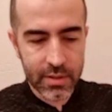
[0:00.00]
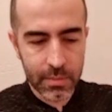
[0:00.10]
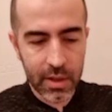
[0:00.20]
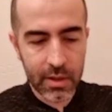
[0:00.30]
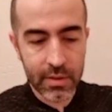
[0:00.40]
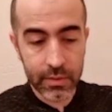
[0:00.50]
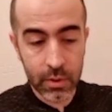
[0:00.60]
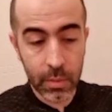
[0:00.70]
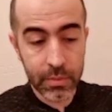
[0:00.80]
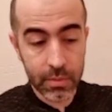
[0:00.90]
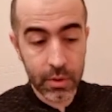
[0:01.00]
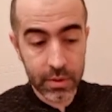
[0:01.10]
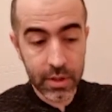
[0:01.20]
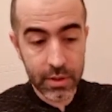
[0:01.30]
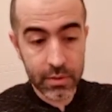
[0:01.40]
is being developed
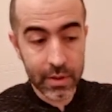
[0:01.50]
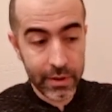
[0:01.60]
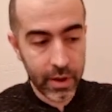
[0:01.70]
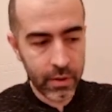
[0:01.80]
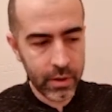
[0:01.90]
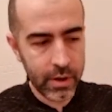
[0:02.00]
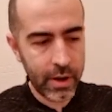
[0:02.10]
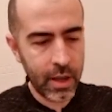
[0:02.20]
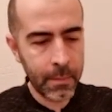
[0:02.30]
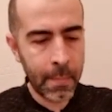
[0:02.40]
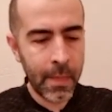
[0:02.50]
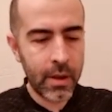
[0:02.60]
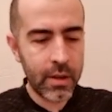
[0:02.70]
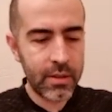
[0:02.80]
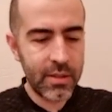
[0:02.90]
continuously, regularly,
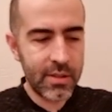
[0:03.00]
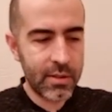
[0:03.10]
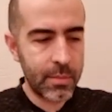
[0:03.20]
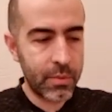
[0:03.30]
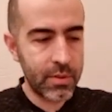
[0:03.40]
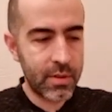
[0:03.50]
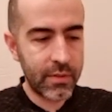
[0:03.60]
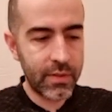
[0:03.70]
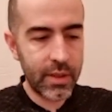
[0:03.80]
and these are the positive